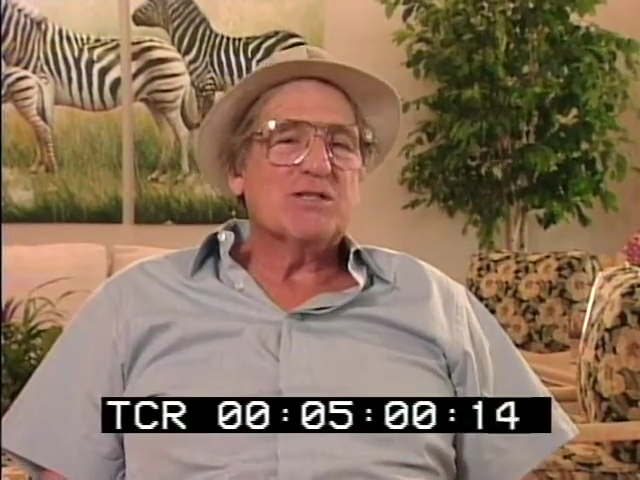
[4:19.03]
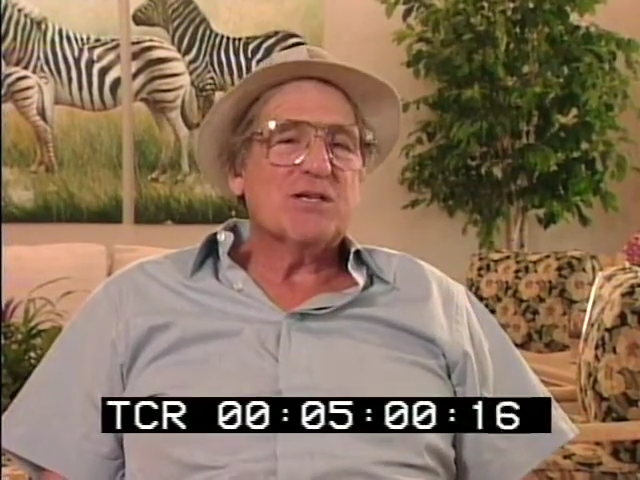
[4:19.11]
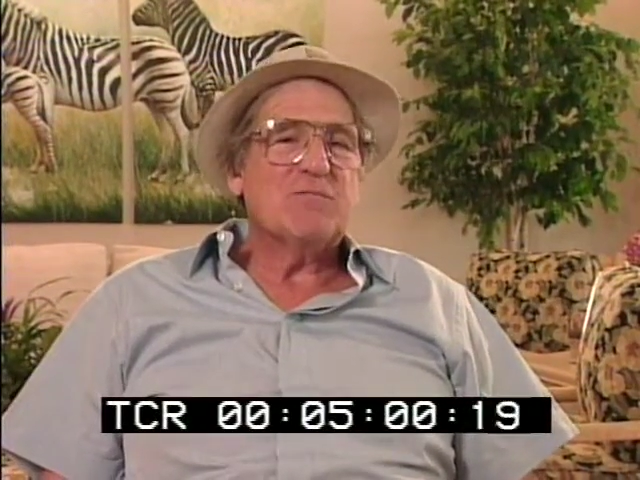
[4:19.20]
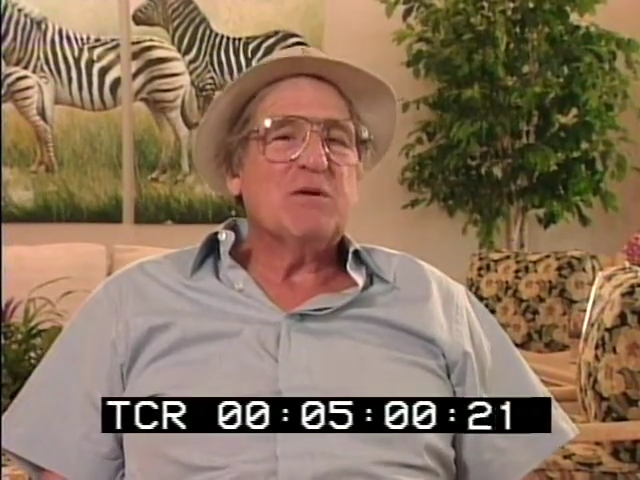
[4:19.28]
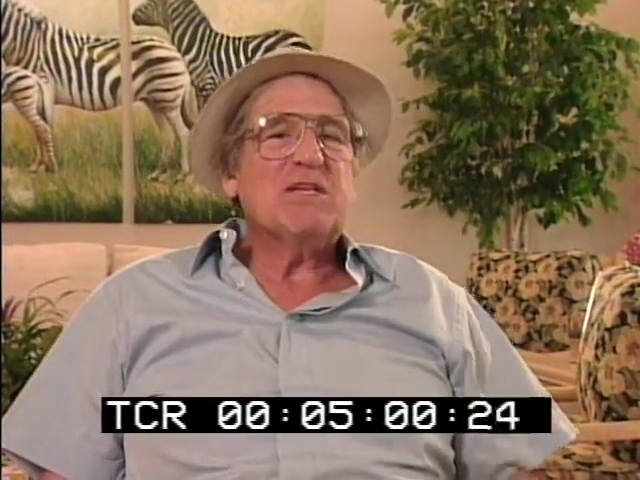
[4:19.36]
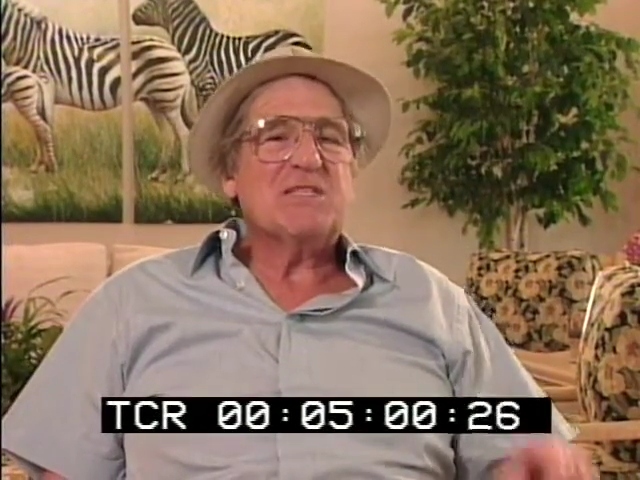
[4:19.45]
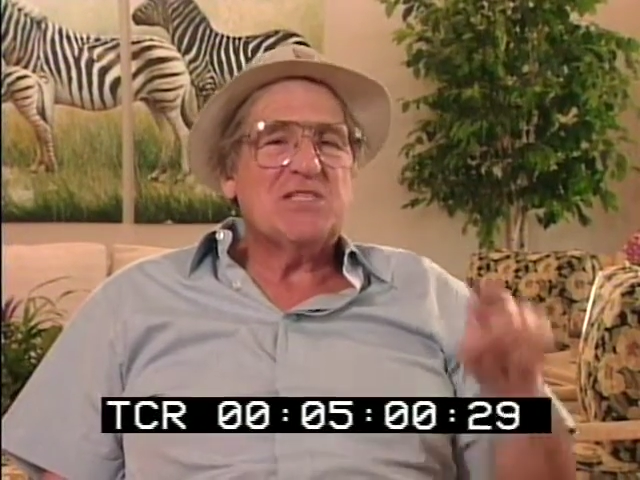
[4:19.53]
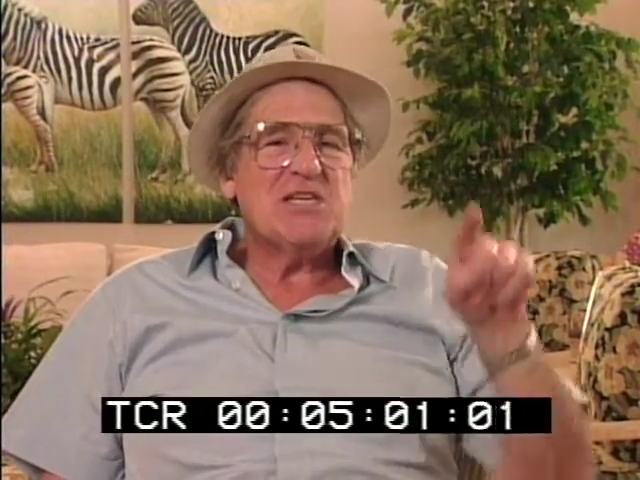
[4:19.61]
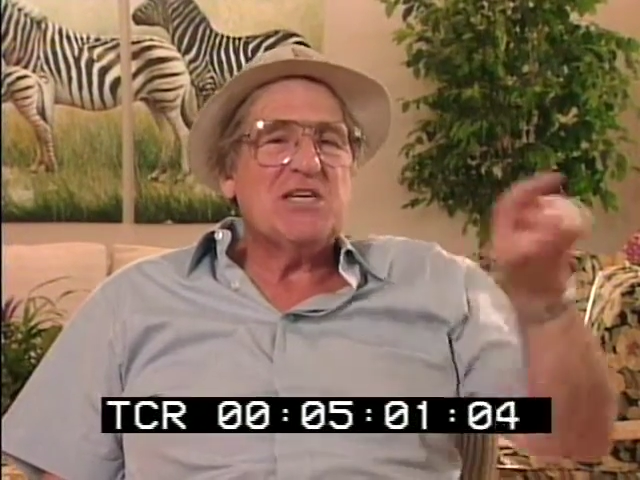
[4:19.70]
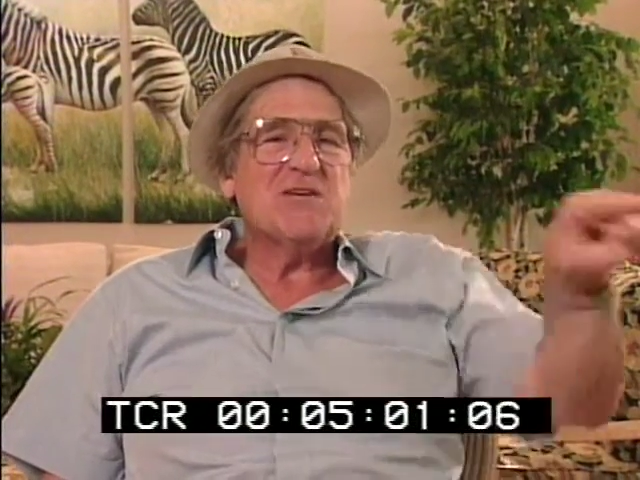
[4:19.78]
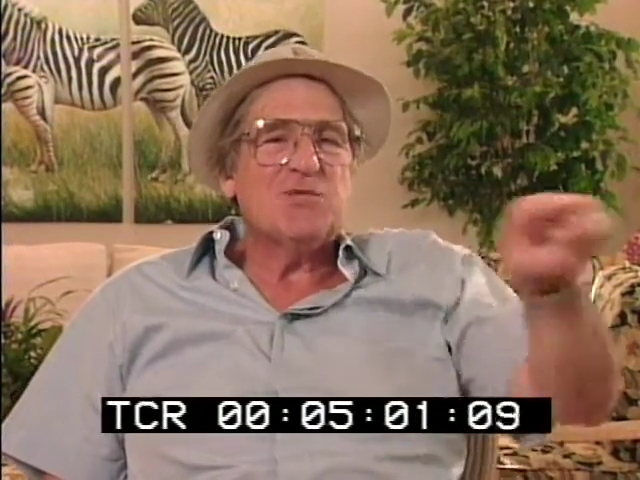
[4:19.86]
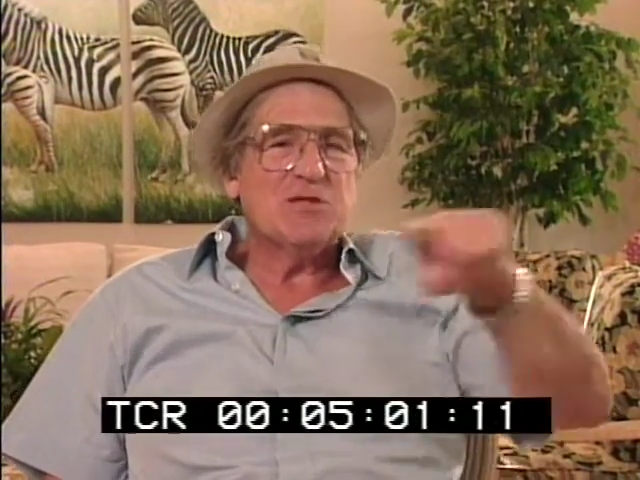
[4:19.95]
is going to be "The
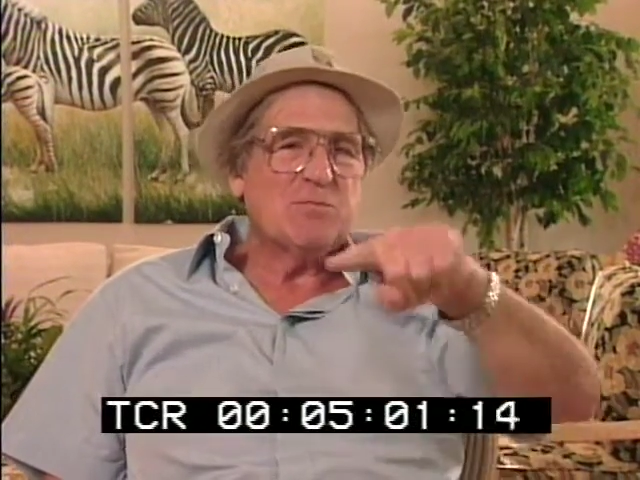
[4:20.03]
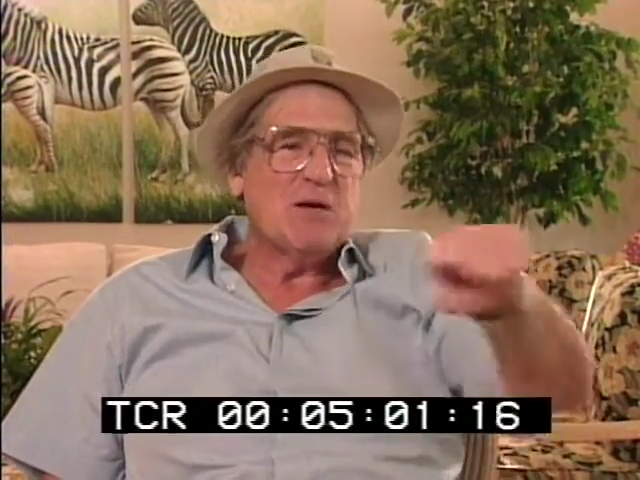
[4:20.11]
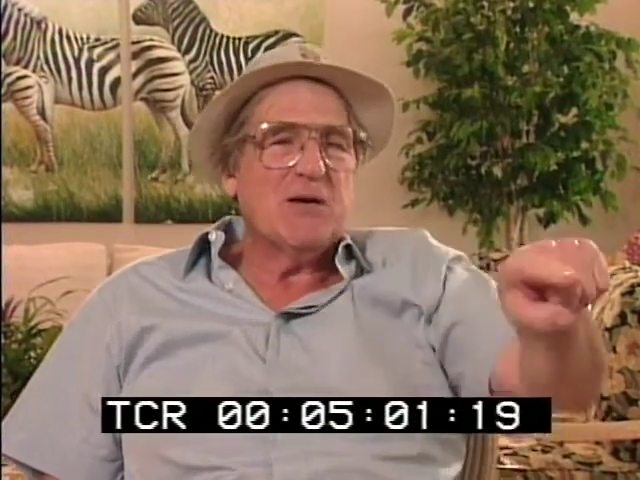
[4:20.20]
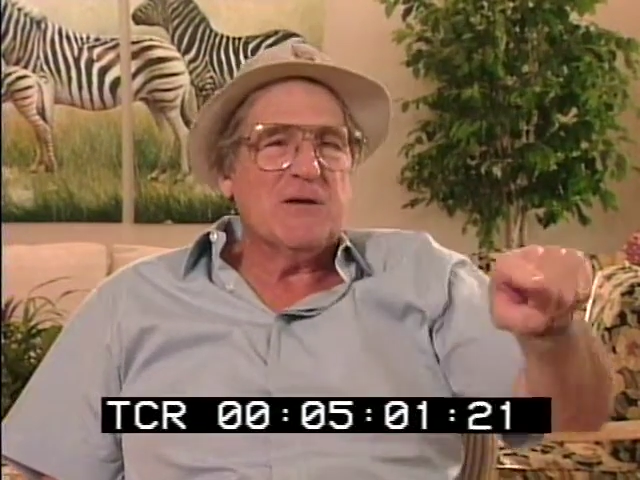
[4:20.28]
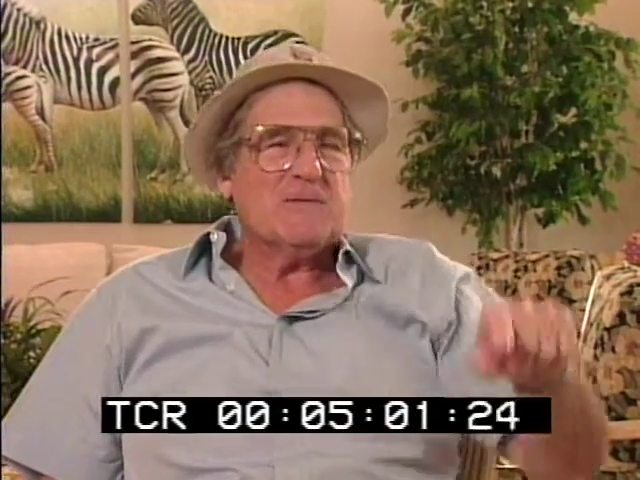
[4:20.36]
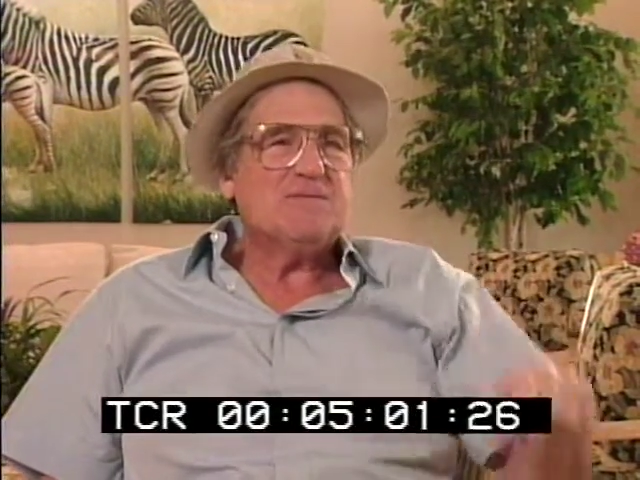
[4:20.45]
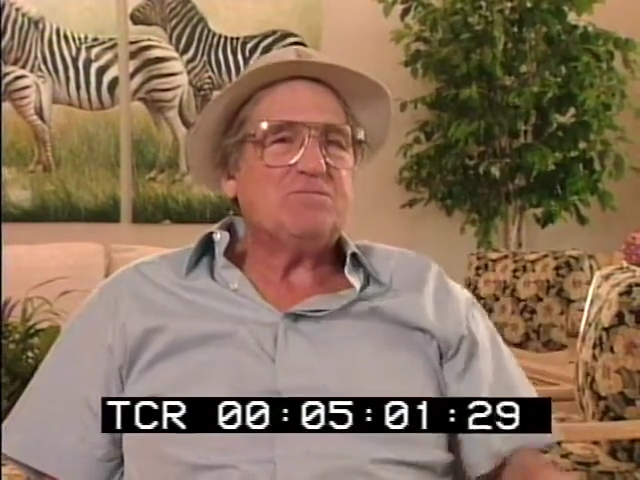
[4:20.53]
Chicken Was Better."